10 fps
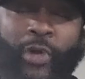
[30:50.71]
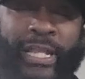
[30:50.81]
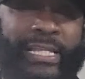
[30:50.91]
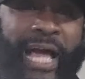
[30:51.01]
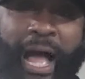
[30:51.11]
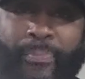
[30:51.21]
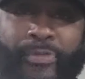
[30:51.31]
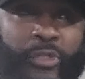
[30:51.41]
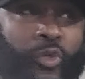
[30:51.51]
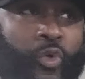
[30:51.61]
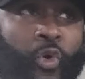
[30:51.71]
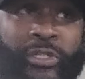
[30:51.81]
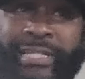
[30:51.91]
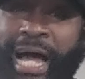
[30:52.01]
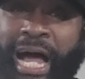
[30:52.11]
any obstacle, or
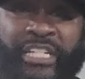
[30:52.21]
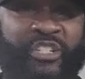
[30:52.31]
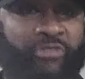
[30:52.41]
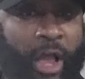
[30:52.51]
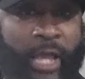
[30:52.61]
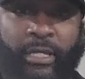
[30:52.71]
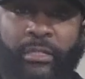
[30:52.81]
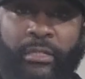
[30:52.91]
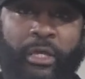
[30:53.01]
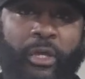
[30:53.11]
die trying.